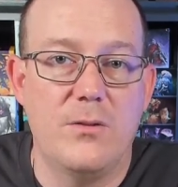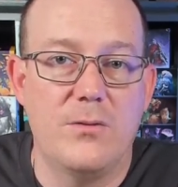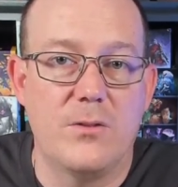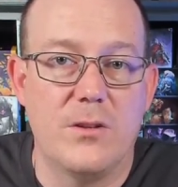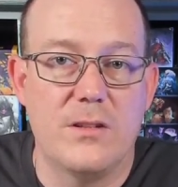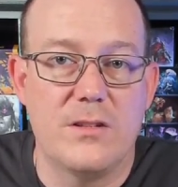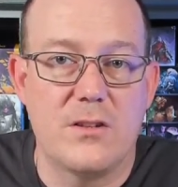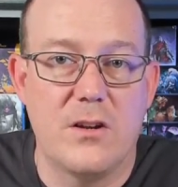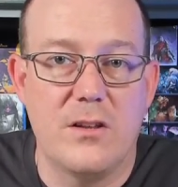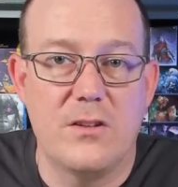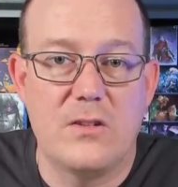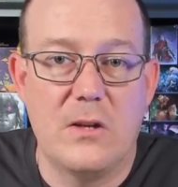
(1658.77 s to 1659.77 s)
We've got this
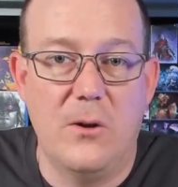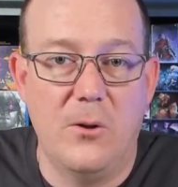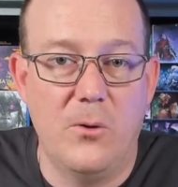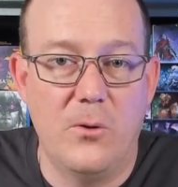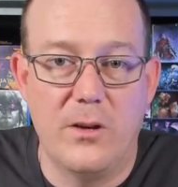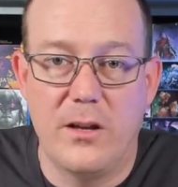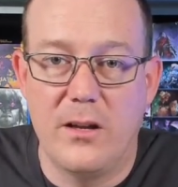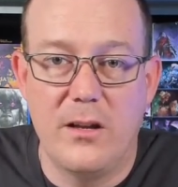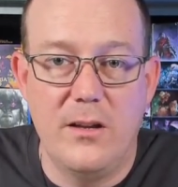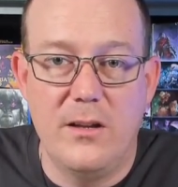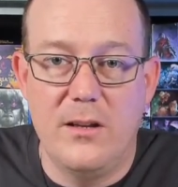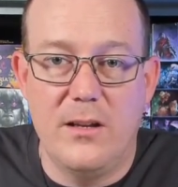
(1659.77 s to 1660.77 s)
guy, the Soul Hoarder.
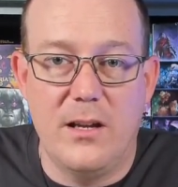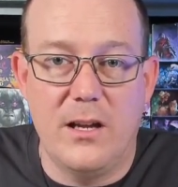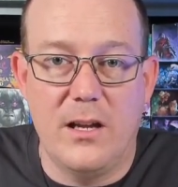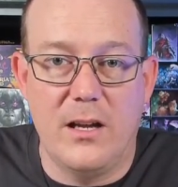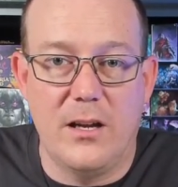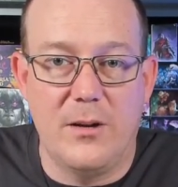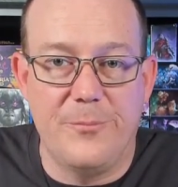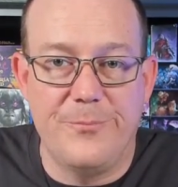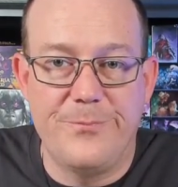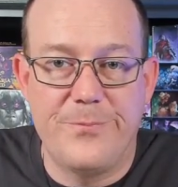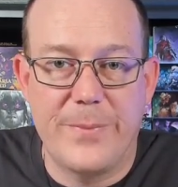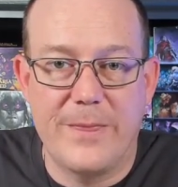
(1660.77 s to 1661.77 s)

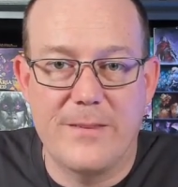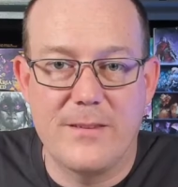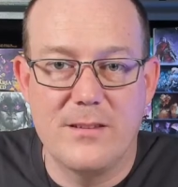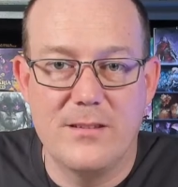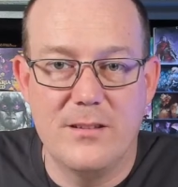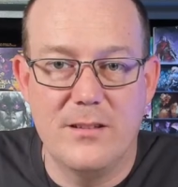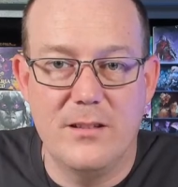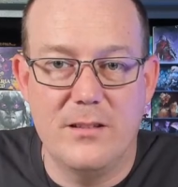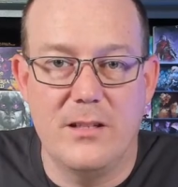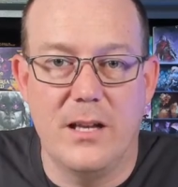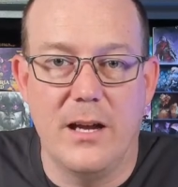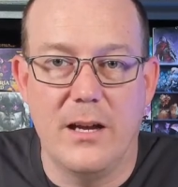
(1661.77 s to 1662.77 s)

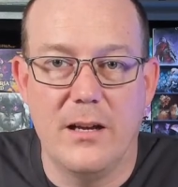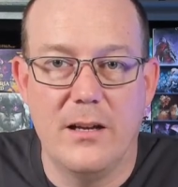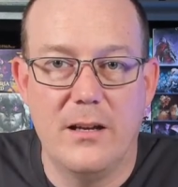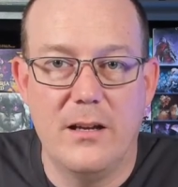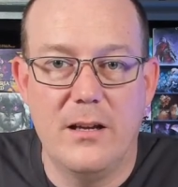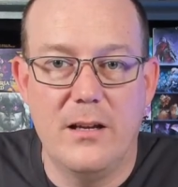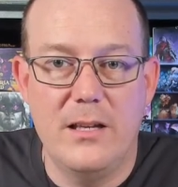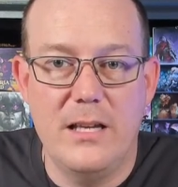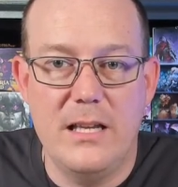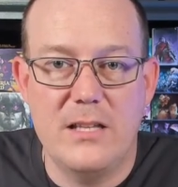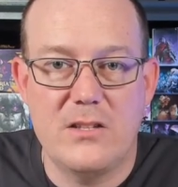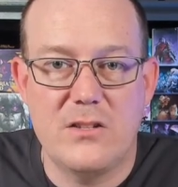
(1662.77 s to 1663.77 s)
Yeah,
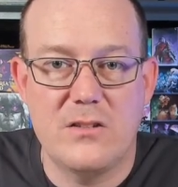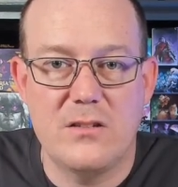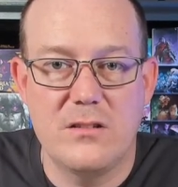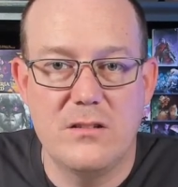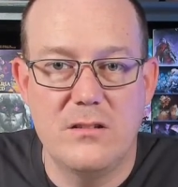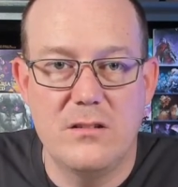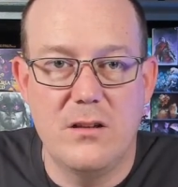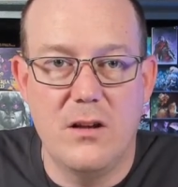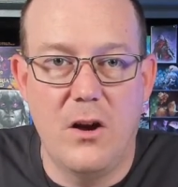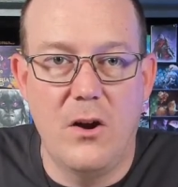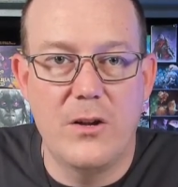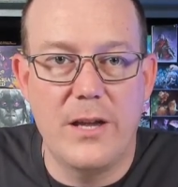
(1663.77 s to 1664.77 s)
it's
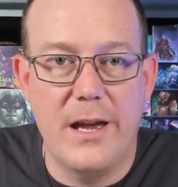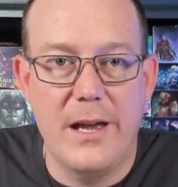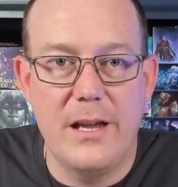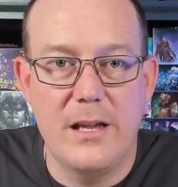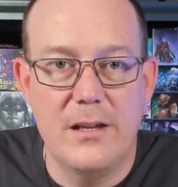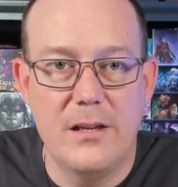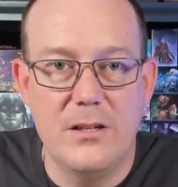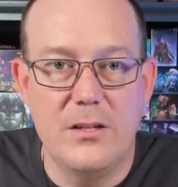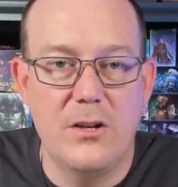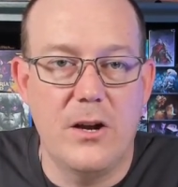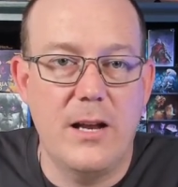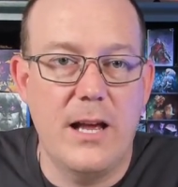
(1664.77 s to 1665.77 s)
okay.
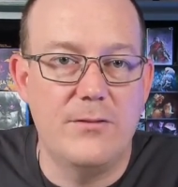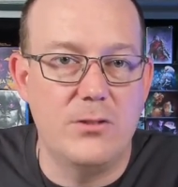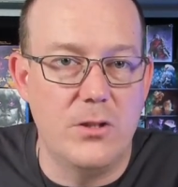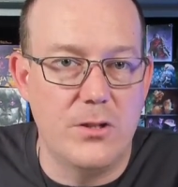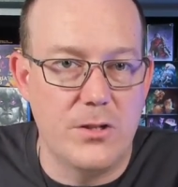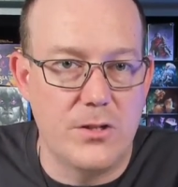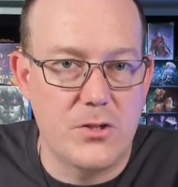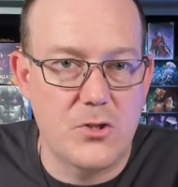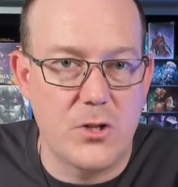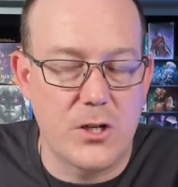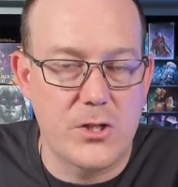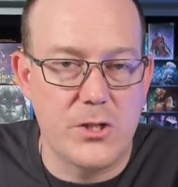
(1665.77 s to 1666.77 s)
You don't have a lot of
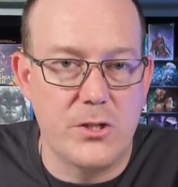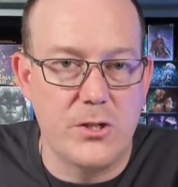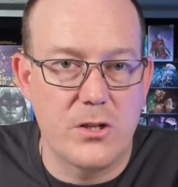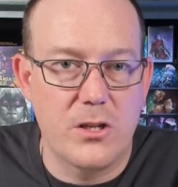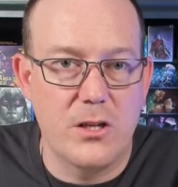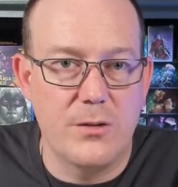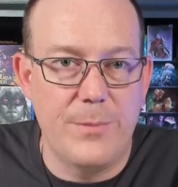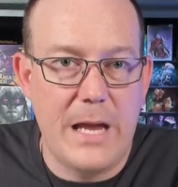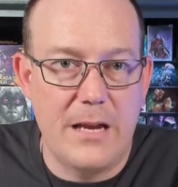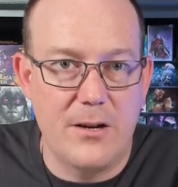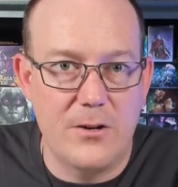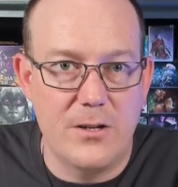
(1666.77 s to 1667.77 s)
destruction. Your
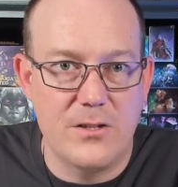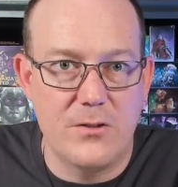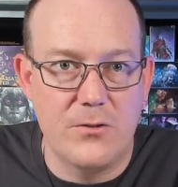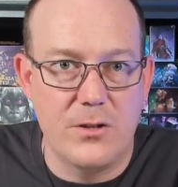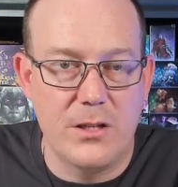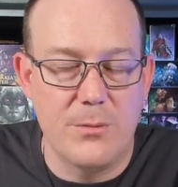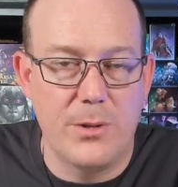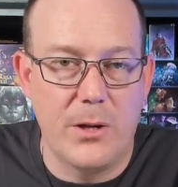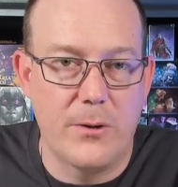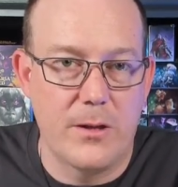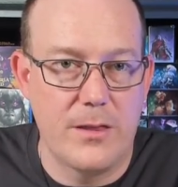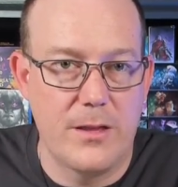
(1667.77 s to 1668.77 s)
commander isn't really
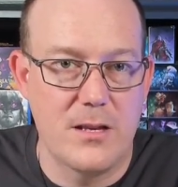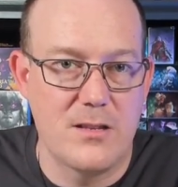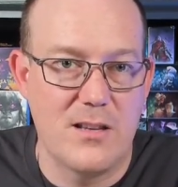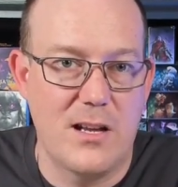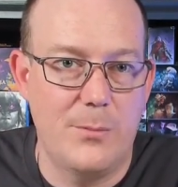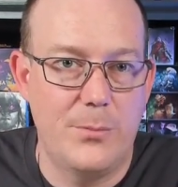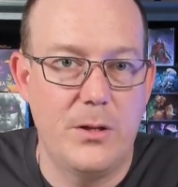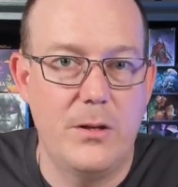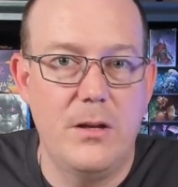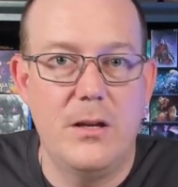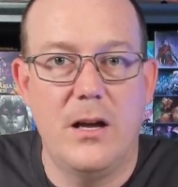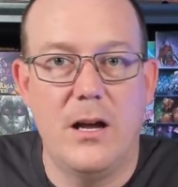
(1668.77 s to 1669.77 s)
blowing things up
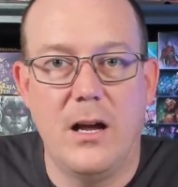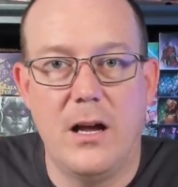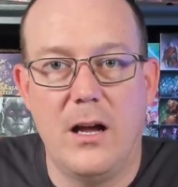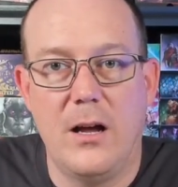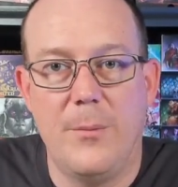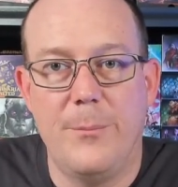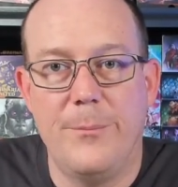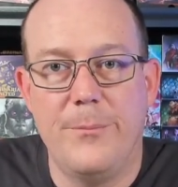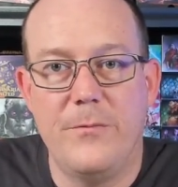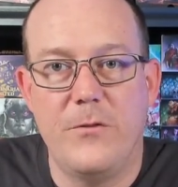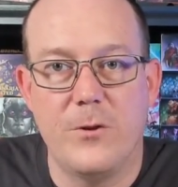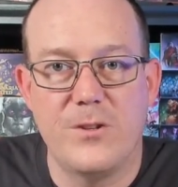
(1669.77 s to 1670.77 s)

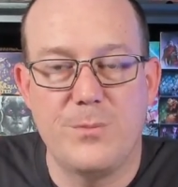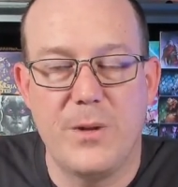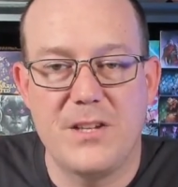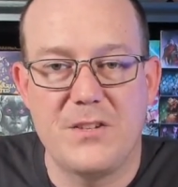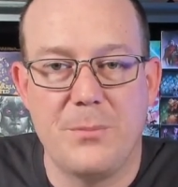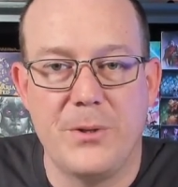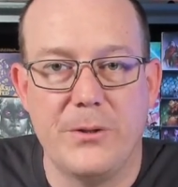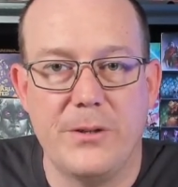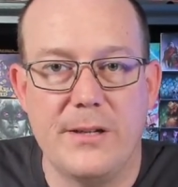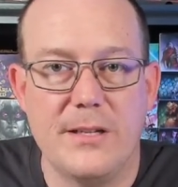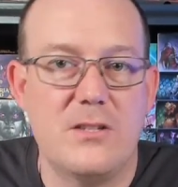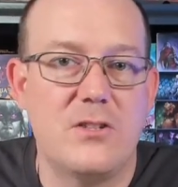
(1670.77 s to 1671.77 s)
for its
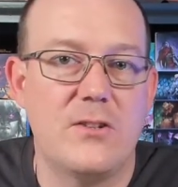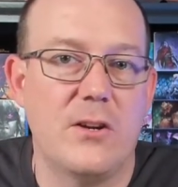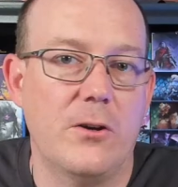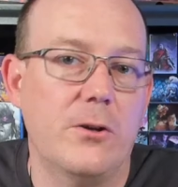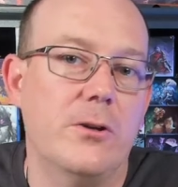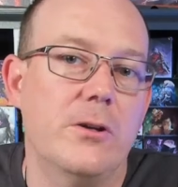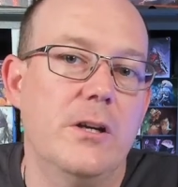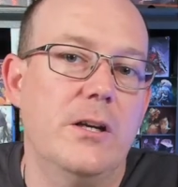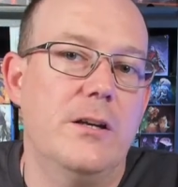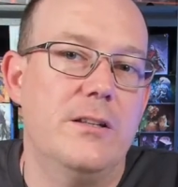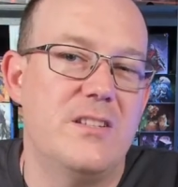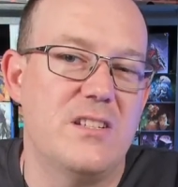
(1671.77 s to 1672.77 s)
possibilities. So
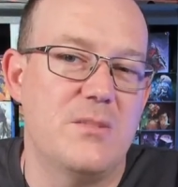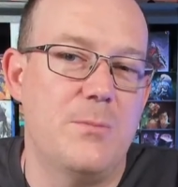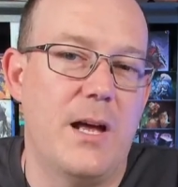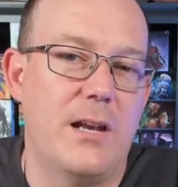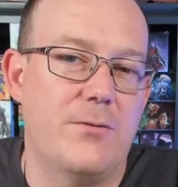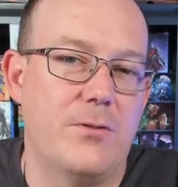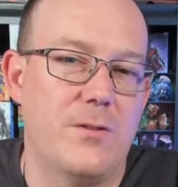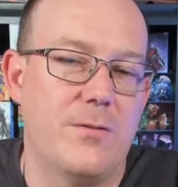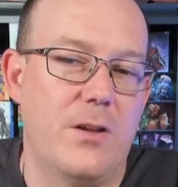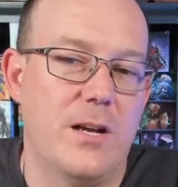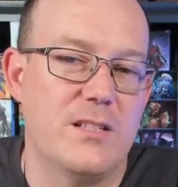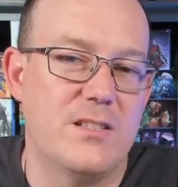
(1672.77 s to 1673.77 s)
6 mana for a
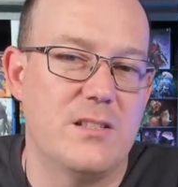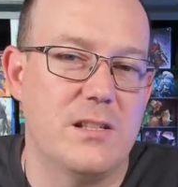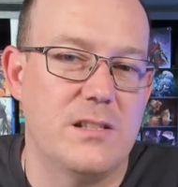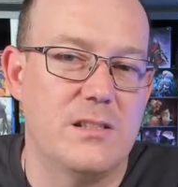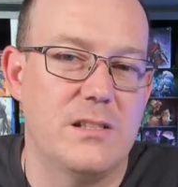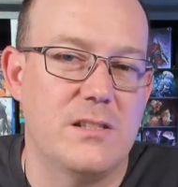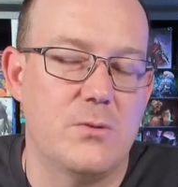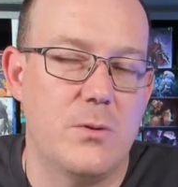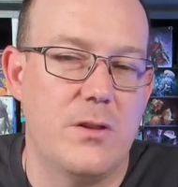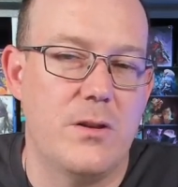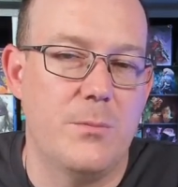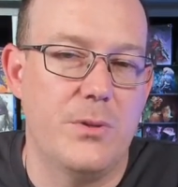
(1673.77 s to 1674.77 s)
flying 6/6
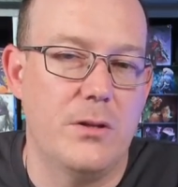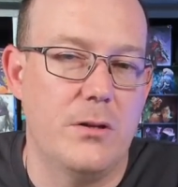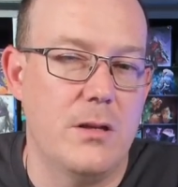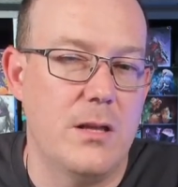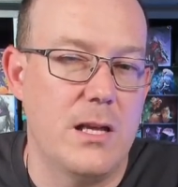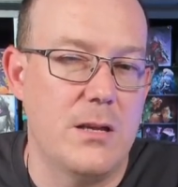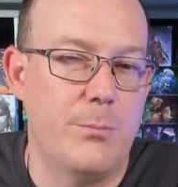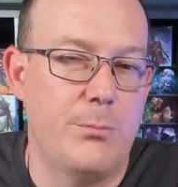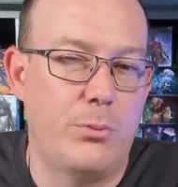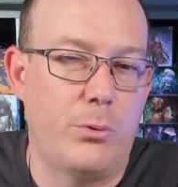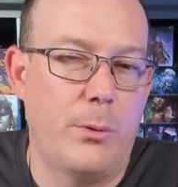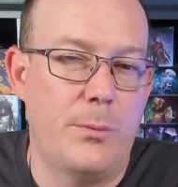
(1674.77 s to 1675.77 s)
with an ability that you're
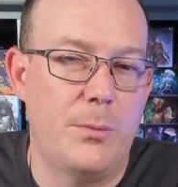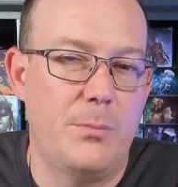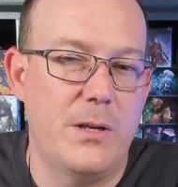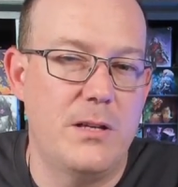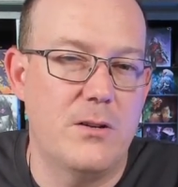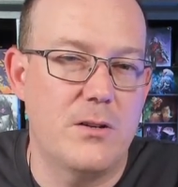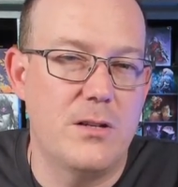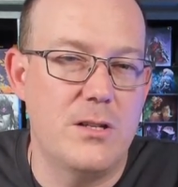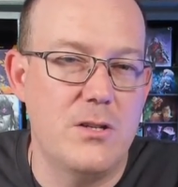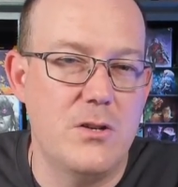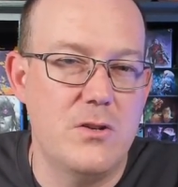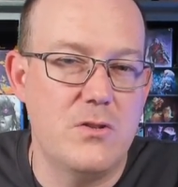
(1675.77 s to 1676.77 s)
probably not
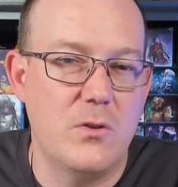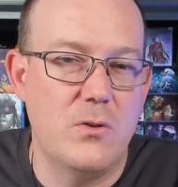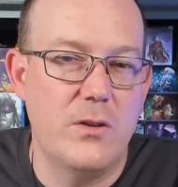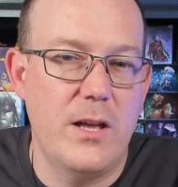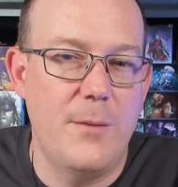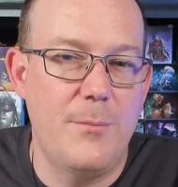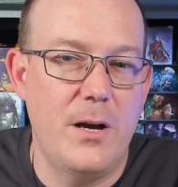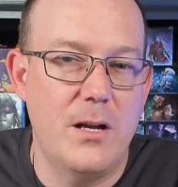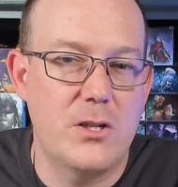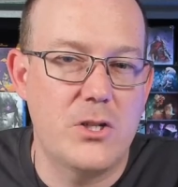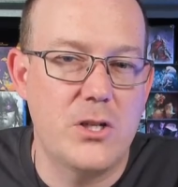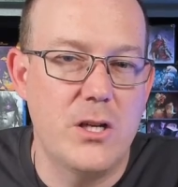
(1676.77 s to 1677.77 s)
going to use all that
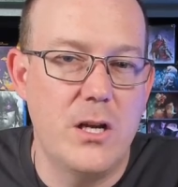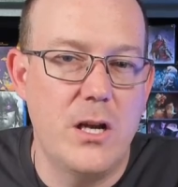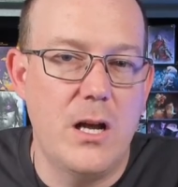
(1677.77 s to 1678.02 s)
much.